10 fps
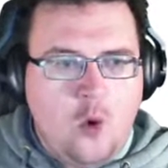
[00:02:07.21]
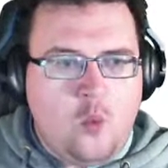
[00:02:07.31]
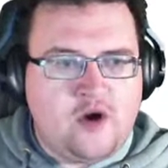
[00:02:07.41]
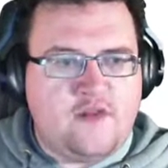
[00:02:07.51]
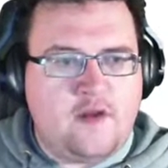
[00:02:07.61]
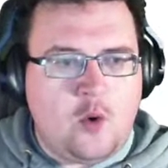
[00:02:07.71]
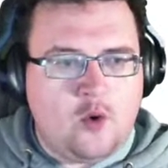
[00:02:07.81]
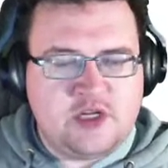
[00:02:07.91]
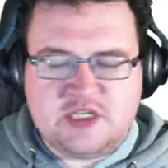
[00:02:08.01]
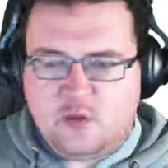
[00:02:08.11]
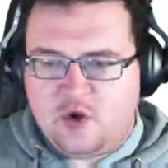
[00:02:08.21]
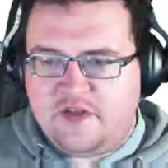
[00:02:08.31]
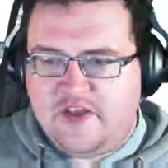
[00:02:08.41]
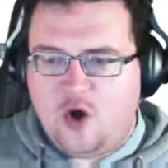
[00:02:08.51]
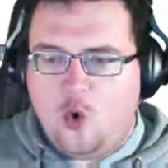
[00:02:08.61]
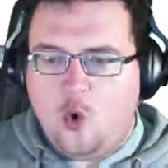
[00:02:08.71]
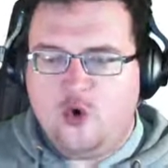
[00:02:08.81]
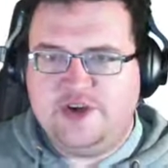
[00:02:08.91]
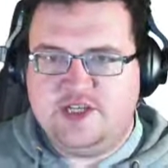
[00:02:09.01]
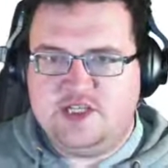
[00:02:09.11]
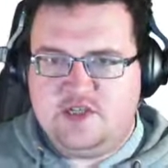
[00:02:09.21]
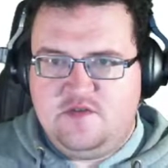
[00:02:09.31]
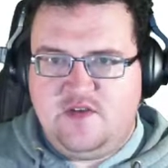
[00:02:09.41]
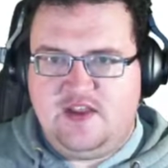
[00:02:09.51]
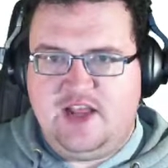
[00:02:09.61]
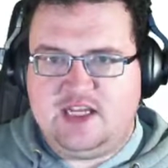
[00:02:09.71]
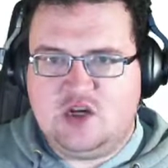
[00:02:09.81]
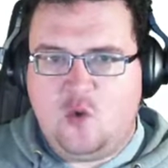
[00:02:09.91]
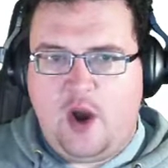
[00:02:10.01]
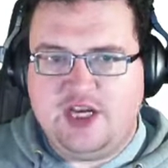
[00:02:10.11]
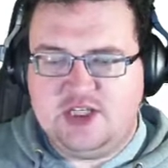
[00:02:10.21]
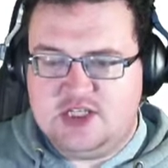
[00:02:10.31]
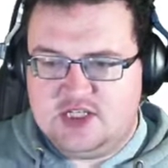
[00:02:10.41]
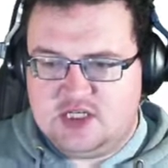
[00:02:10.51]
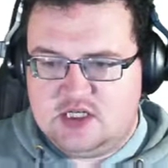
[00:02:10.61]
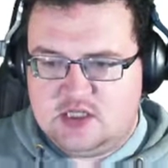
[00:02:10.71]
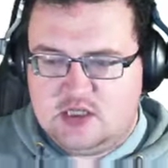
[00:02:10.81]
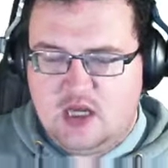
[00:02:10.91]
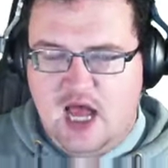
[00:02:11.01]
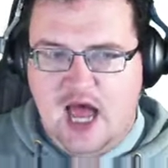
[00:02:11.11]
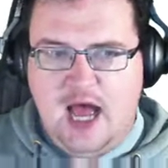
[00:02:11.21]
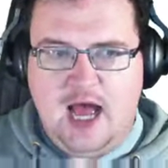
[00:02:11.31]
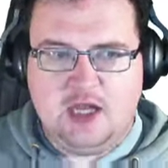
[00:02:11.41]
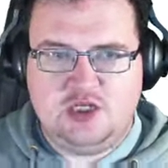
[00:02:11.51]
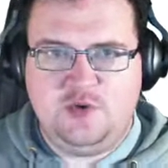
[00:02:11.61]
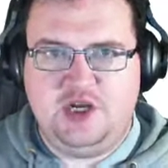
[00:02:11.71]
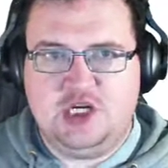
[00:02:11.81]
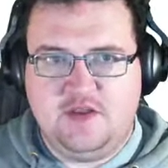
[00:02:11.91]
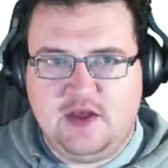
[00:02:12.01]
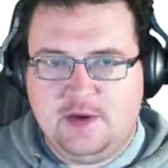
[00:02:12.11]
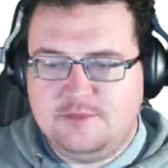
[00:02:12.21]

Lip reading: What are the orders? What are the orders that these equations are to each other?